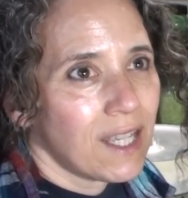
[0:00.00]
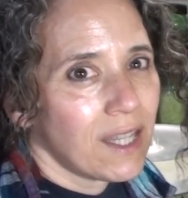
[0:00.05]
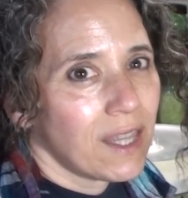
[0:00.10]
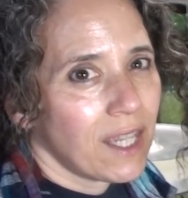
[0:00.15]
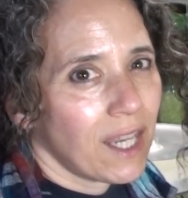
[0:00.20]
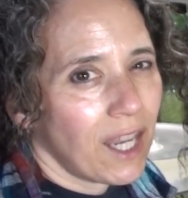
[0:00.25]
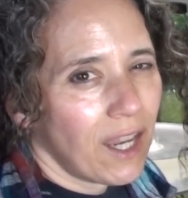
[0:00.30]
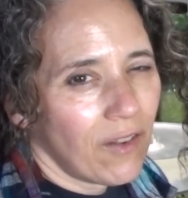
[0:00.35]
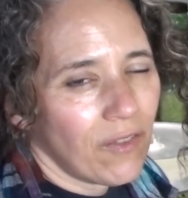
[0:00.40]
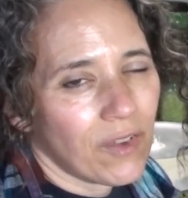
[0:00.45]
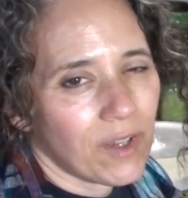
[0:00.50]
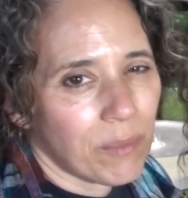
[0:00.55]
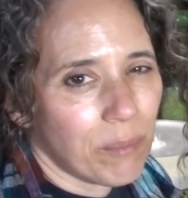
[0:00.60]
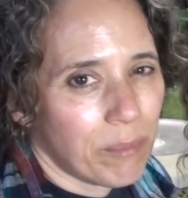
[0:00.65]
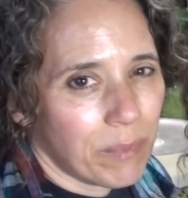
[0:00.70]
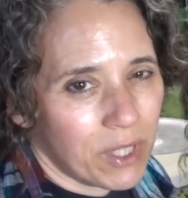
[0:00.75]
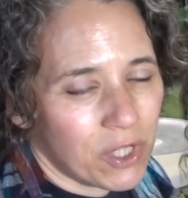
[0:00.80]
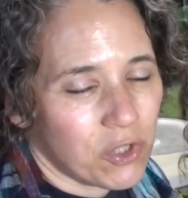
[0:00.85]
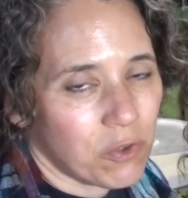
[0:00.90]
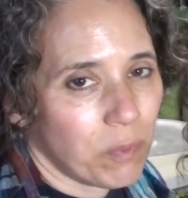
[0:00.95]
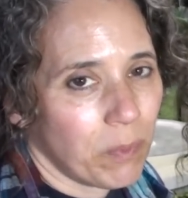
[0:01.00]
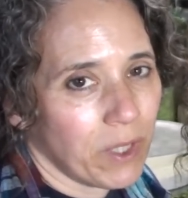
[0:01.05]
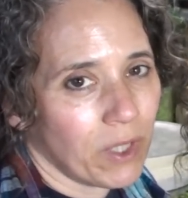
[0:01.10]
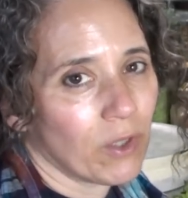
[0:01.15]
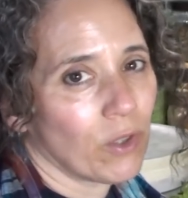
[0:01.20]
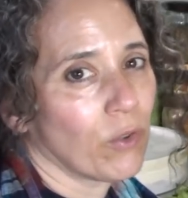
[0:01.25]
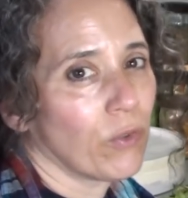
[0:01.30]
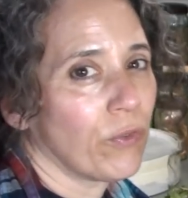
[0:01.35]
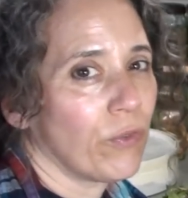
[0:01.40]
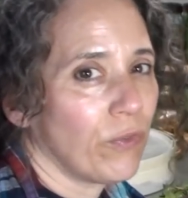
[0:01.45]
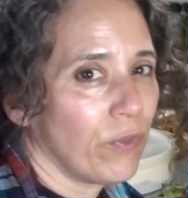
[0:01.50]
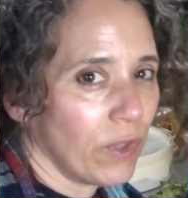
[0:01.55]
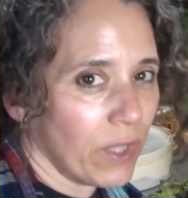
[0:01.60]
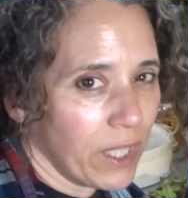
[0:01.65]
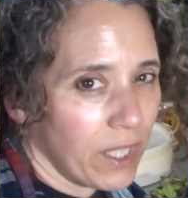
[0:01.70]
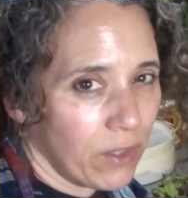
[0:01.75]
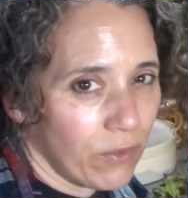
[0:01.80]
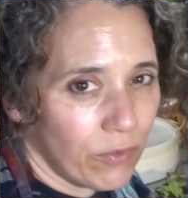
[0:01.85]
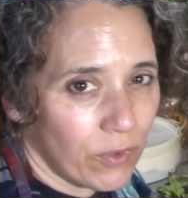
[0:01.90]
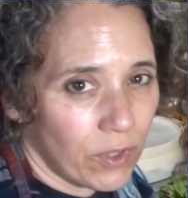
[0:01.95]
they have a much better
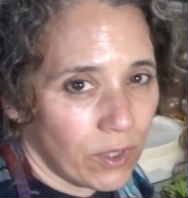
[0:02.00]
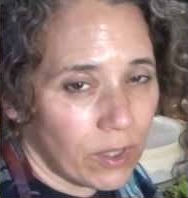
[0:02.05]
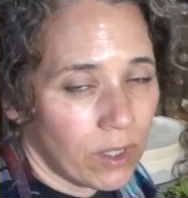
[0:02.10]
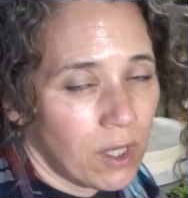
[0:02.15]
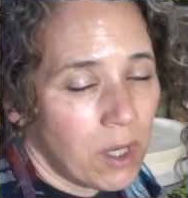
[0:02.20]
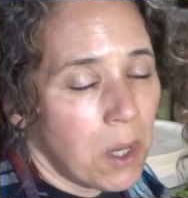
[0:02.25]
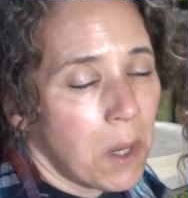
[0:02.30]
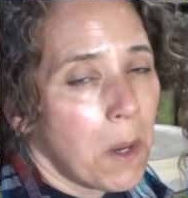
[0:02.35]
flavor.